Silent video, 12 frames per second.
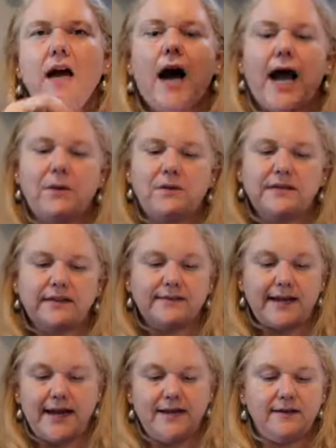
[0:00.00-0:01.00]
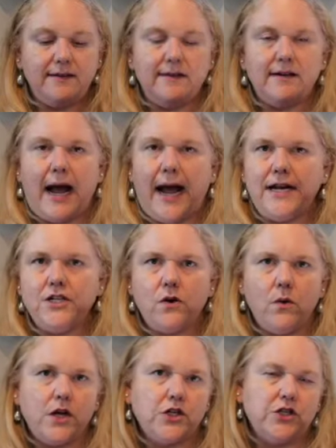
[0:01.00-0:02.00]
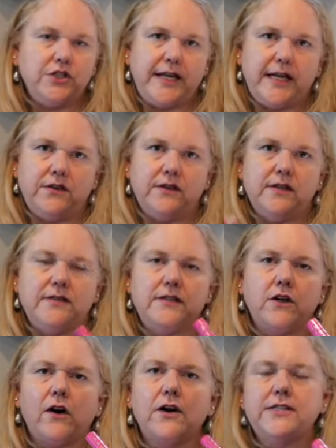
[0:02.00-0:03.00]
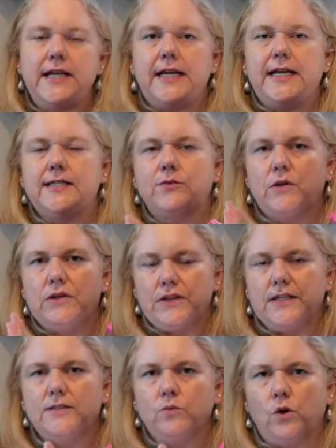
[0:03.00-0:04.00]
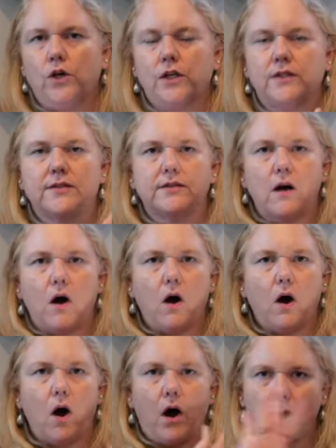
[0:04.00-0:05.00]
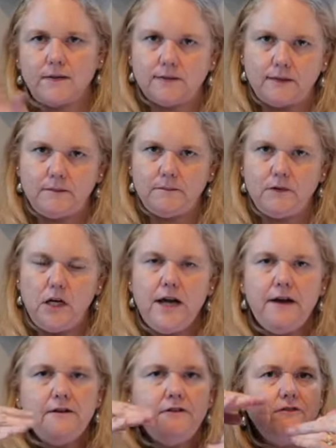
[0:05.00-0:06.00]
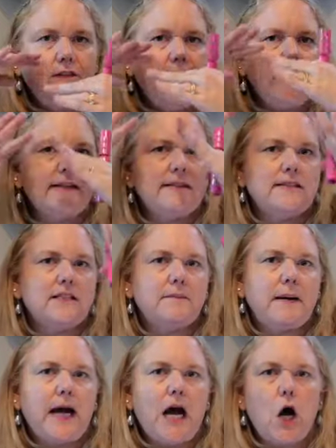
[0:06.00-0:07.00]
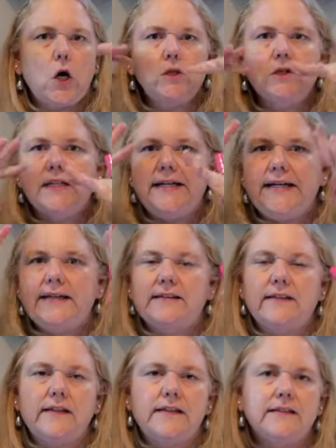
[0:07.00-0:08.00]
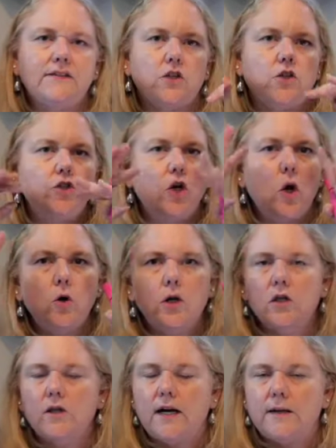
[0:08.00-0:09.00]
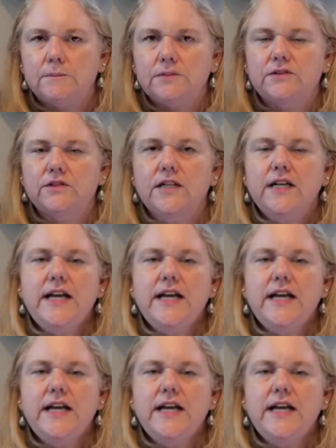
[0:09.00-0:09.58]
I was excited. I don't understand this. There are days where this works awesome, fans them out, lengthens, no clumps,